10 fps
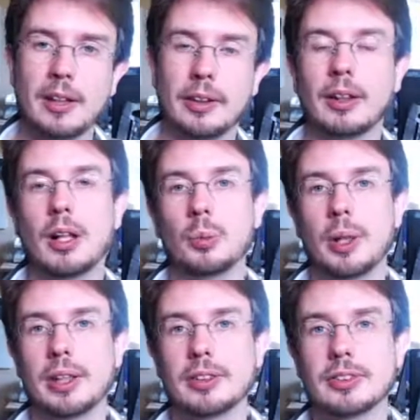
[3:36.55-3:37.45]
There are
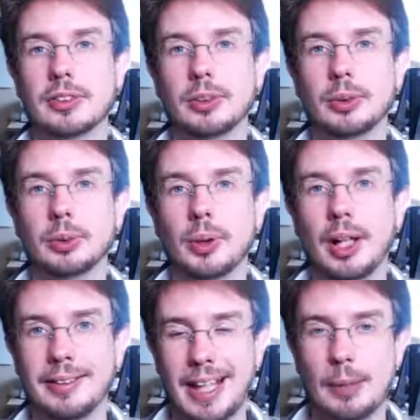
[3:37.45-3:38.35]
ways to
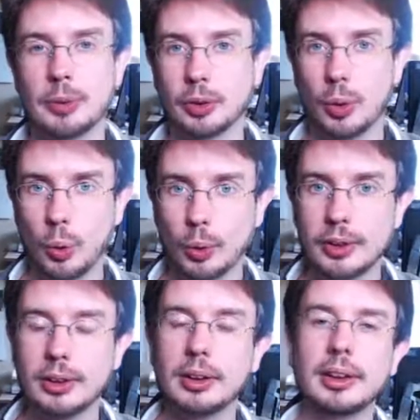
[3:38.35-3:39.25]
adapt
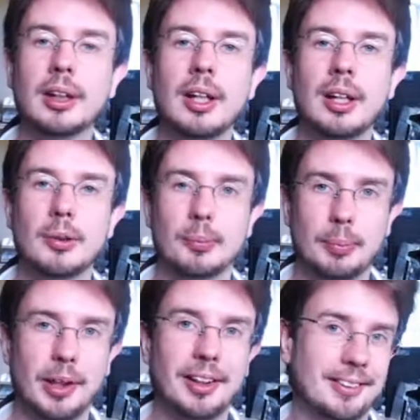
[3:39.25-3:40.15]
accordingly,
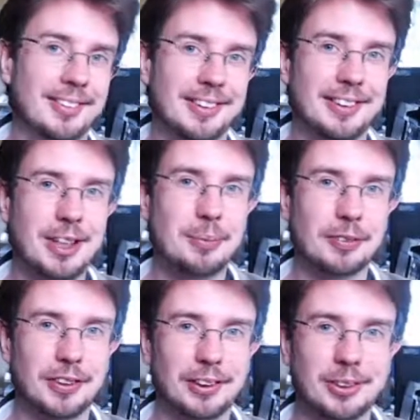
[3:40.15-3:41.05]
but keep your
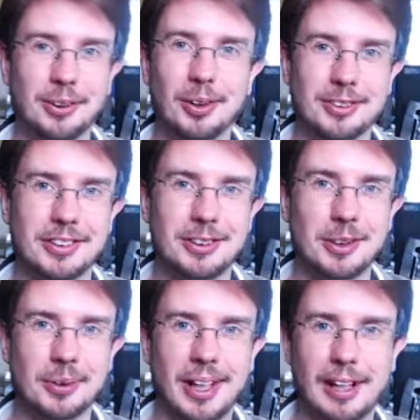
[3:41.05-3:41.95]
fingers crossed that you
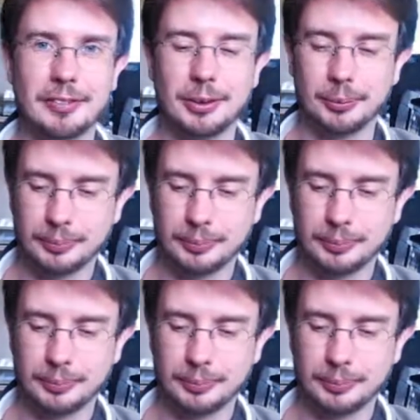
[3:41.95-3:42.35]
don't have to.